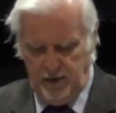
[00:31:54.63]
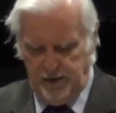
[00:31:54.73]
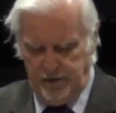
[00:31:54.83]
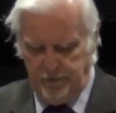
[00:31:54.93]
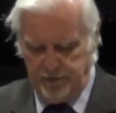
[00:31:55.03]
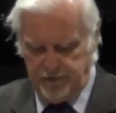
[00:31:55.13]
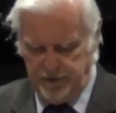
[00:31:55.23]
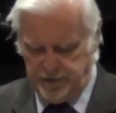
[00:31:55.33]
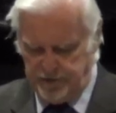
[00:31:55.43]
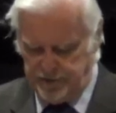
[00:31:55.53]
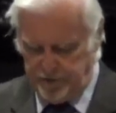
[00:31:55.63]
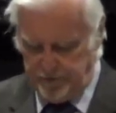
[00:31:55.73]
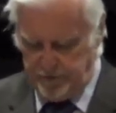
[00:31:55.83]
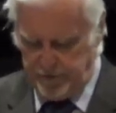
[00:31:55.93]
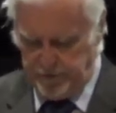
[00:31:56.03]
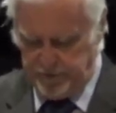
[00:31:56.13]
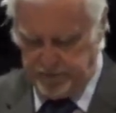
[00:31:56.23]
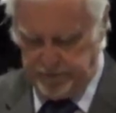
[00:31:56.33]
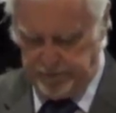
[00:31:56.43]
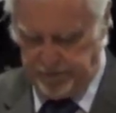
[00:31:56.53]
Ignorance is as ignorant
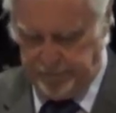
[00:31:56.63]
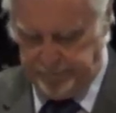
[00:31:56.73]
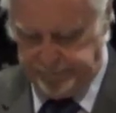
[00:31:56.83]
does. Okay.